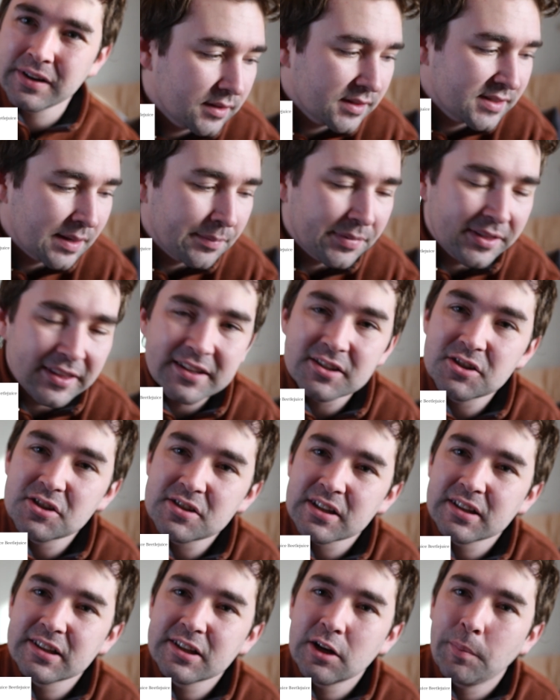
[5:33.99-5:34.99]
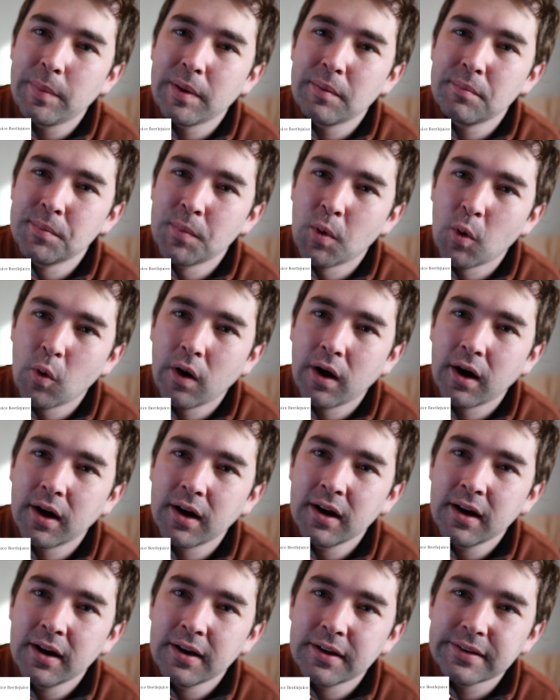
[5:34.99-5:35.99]
something that's just a little bit
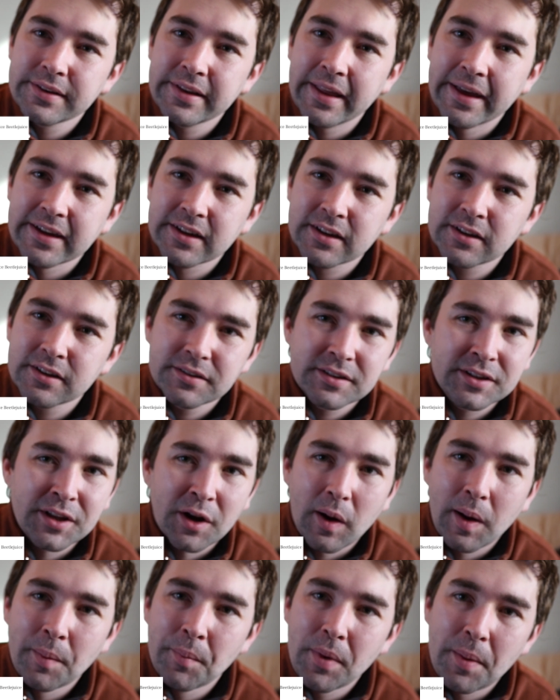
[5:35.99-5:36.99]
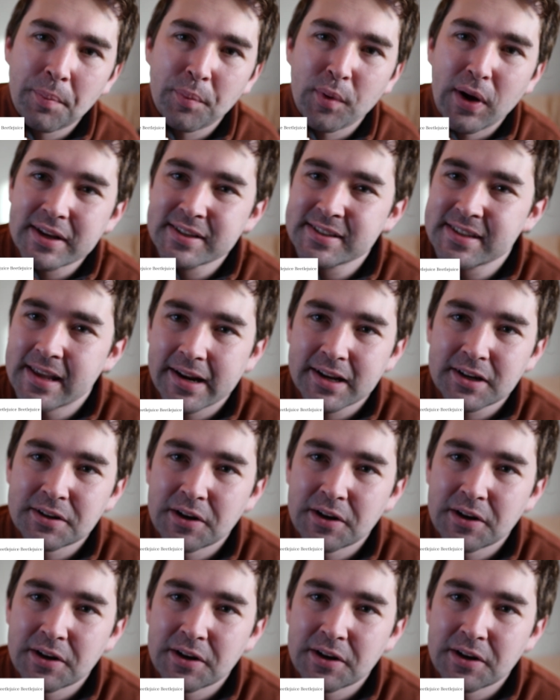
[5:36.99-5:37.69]
more like, you know, a prosthetic